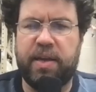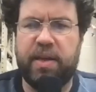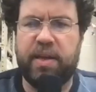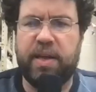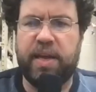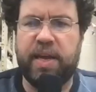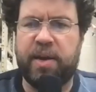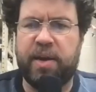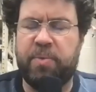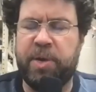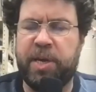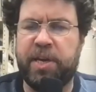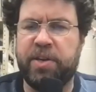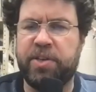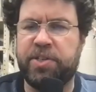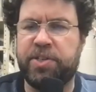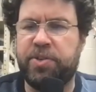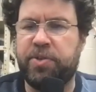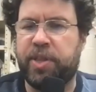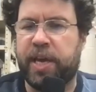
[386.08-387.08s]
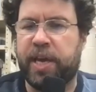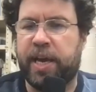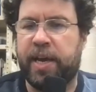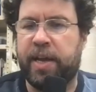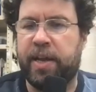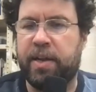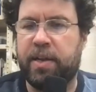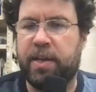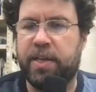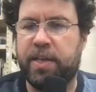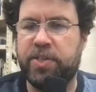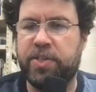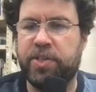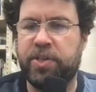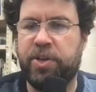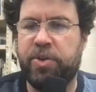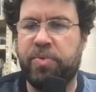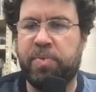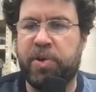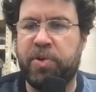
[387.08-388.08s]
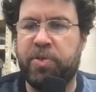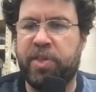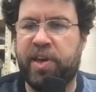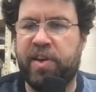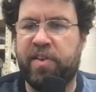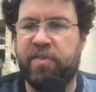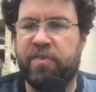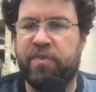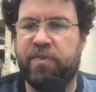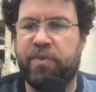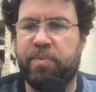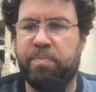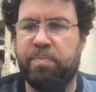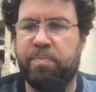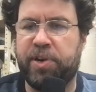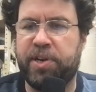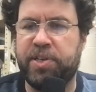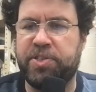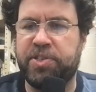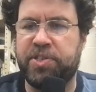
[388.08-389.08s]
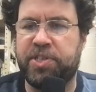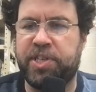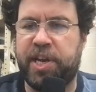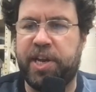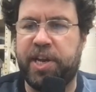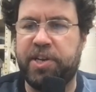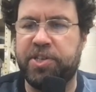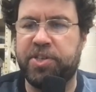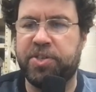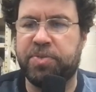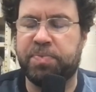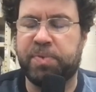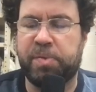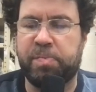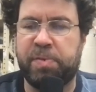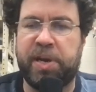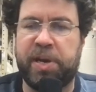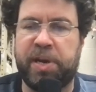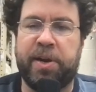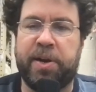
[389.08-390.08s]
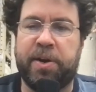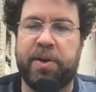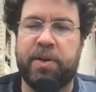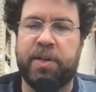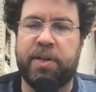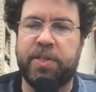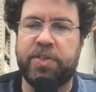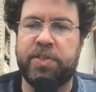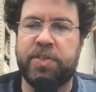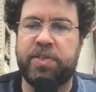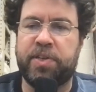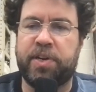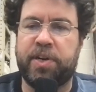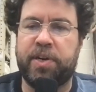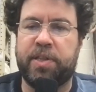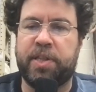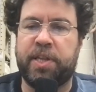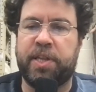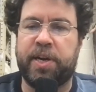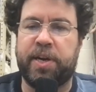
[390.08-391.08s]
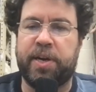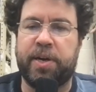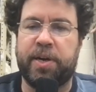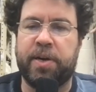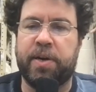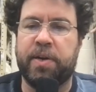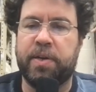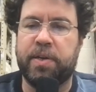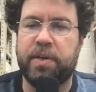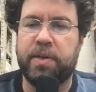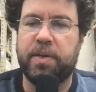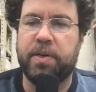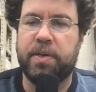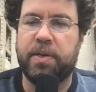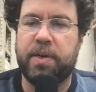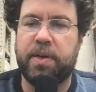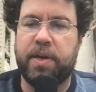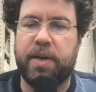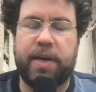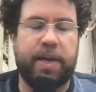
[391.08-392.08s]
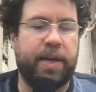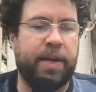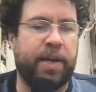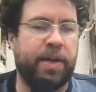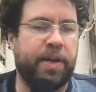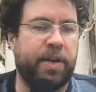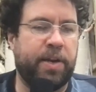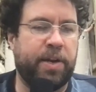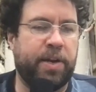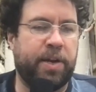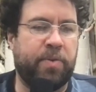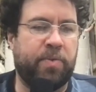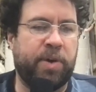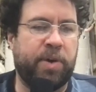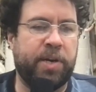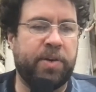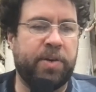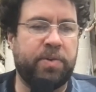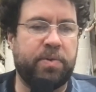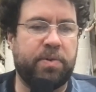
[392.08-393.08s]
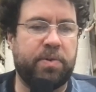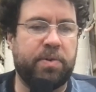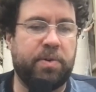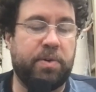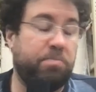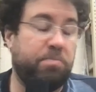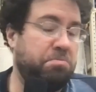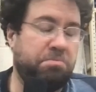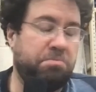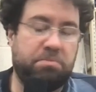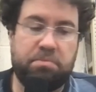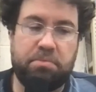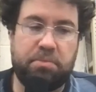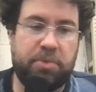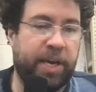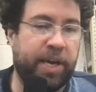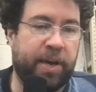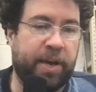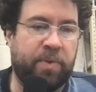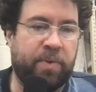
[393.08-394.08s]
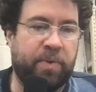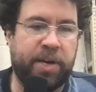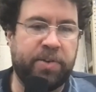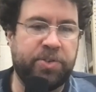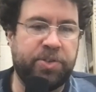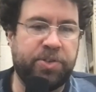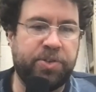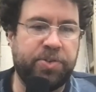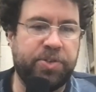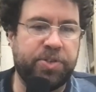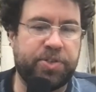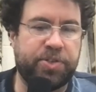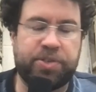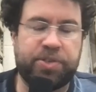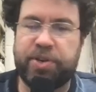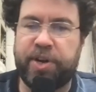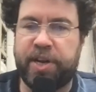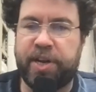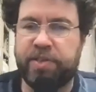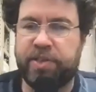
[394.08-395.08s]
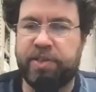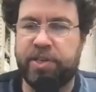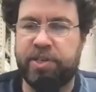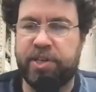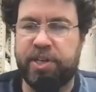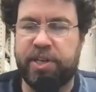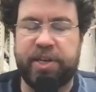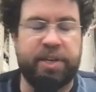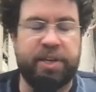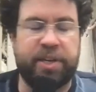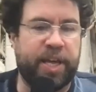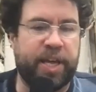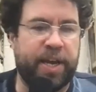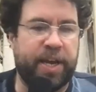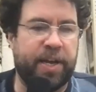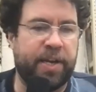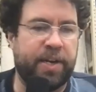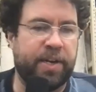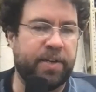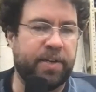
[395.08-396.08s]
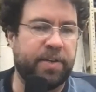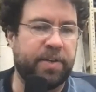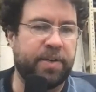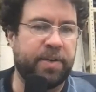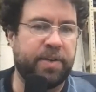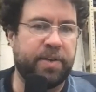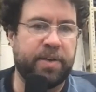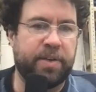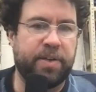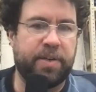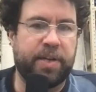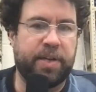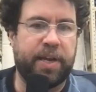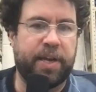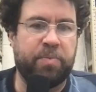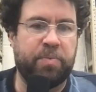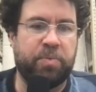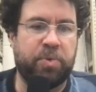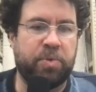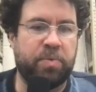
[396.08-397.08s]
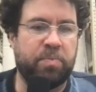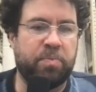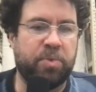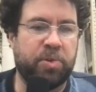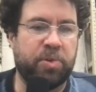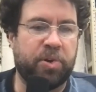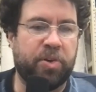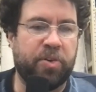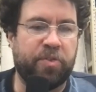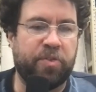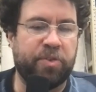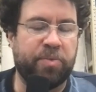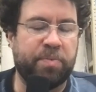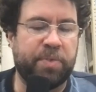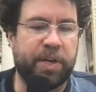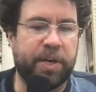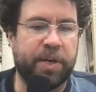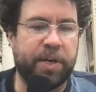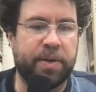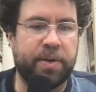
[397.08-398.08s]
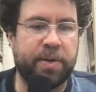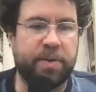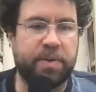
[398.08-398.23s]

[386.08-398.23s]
yeah, we can do that. You both have presentations prepared. Let's start there. And why don't you just transition into that, and we'll go from there.